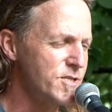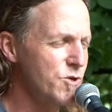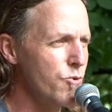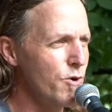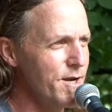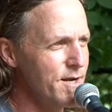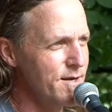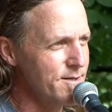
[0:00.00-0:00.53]

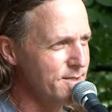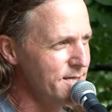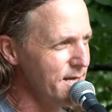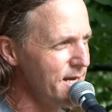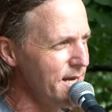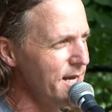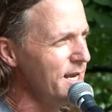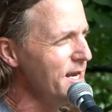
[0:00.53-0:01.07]

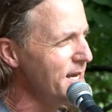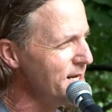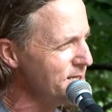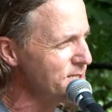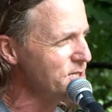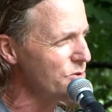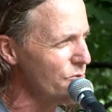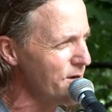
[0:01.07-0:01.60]
Tweedledee
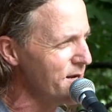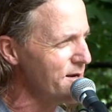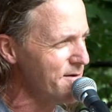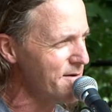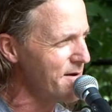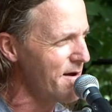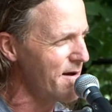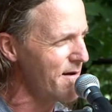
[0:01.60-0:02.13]
and
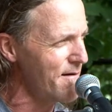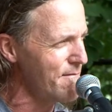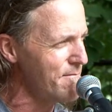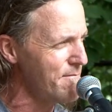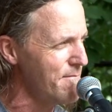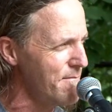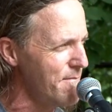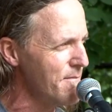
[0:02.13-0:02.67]
Tweedledum